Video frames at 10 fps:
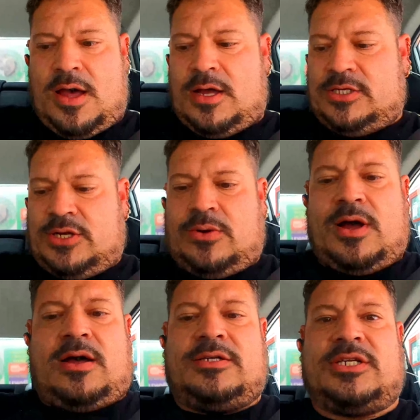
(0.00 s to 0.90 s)
uh,
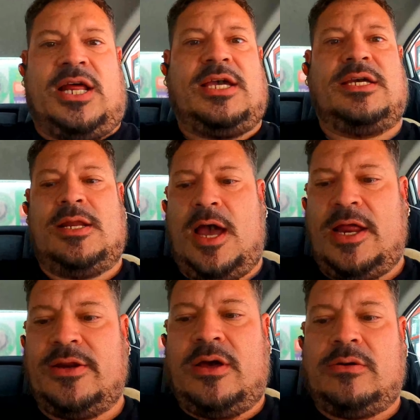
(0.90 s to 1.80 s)
so uh, slinging
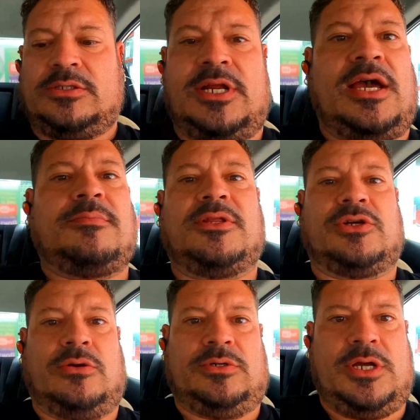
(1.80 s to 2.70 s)
hot dogs down my
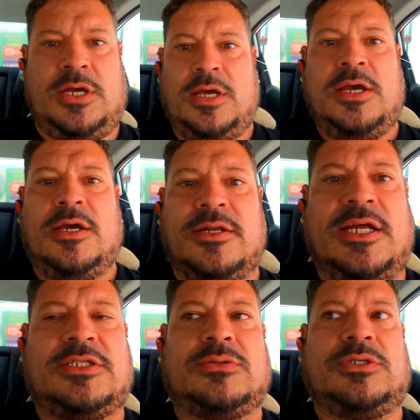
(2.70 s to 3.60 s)
throat.
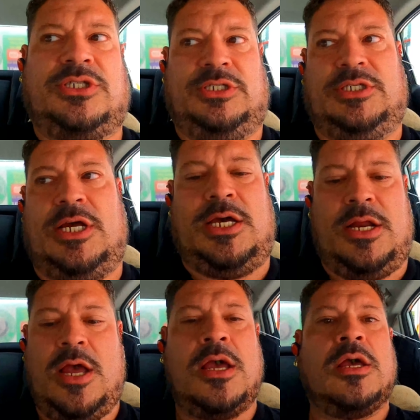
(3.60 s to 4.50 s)
That's what she said.